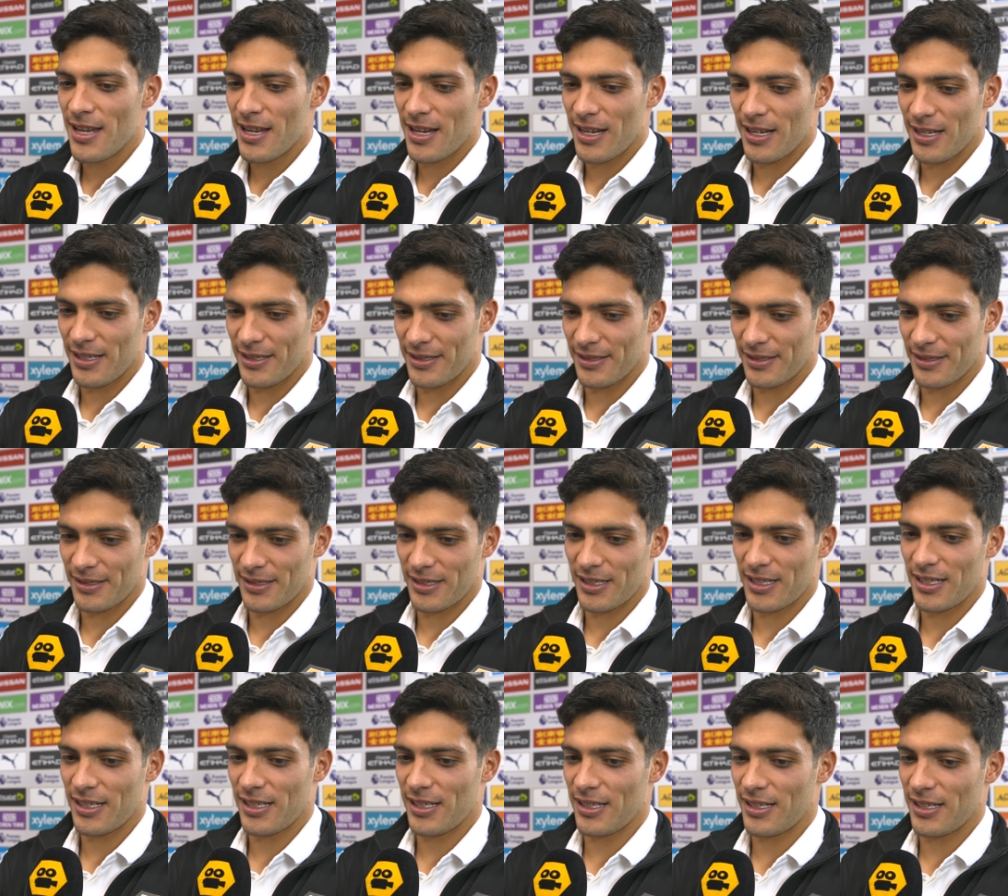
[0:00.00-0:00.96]
and
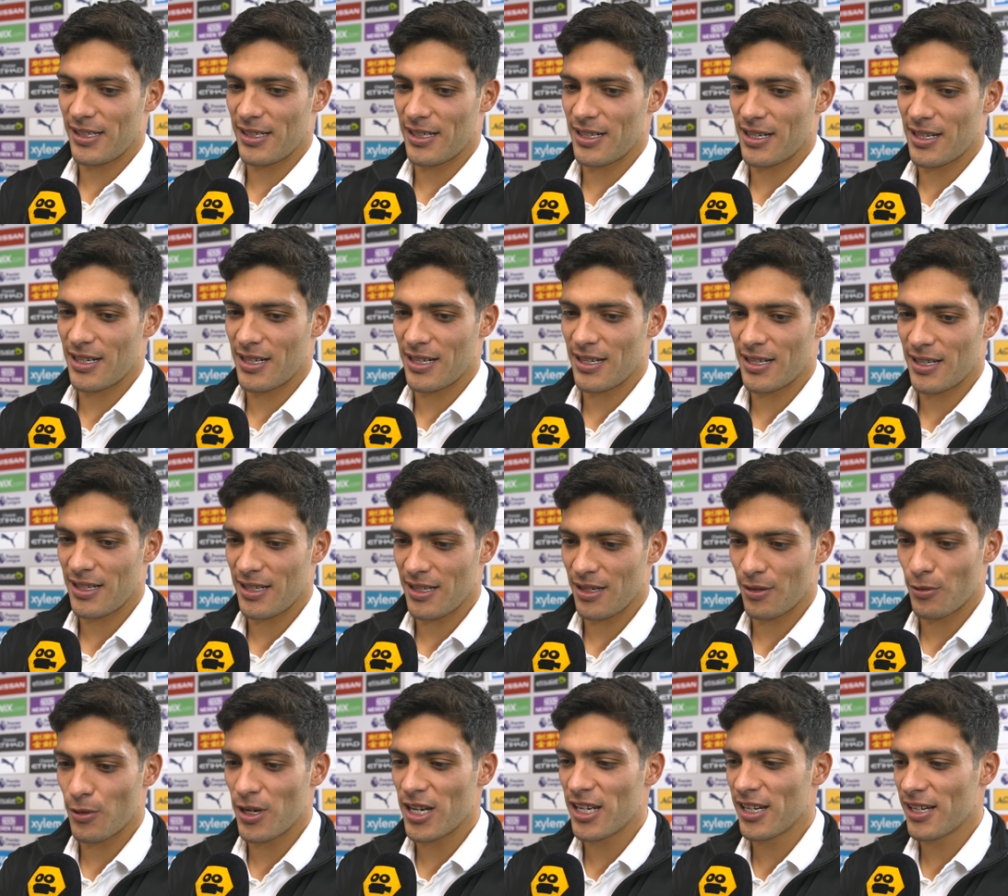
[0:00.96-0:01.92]
had a,
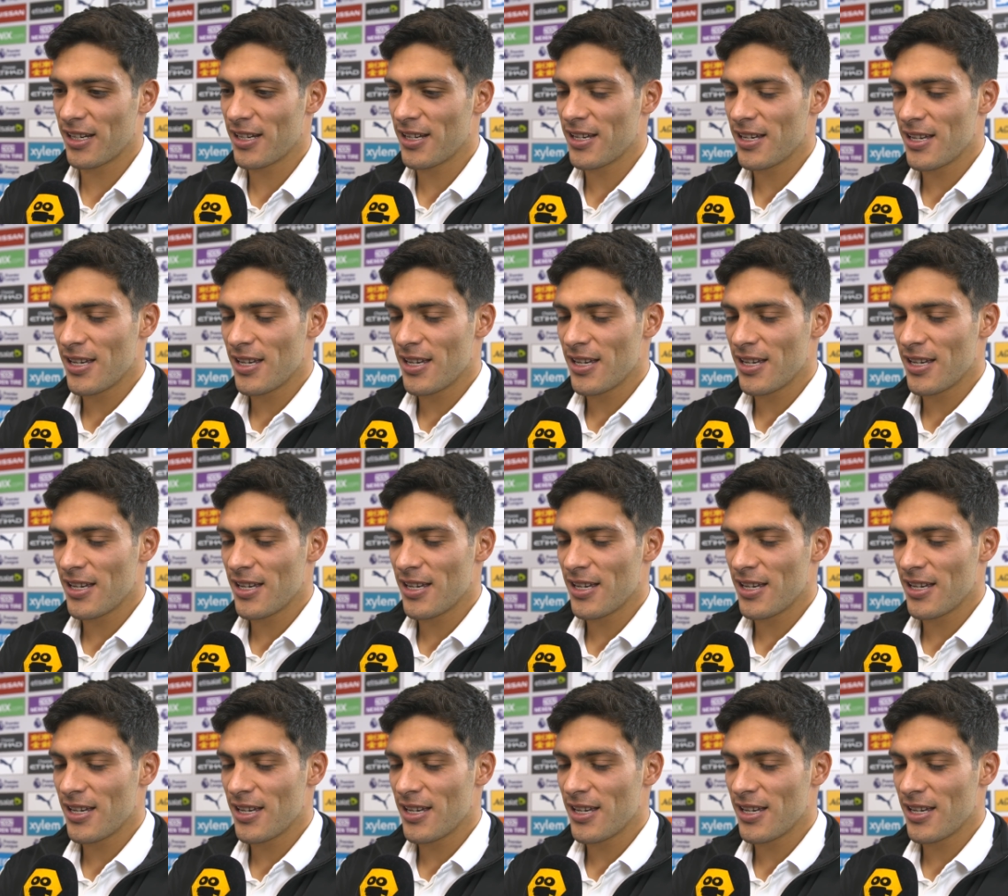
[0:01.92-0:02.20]
a win.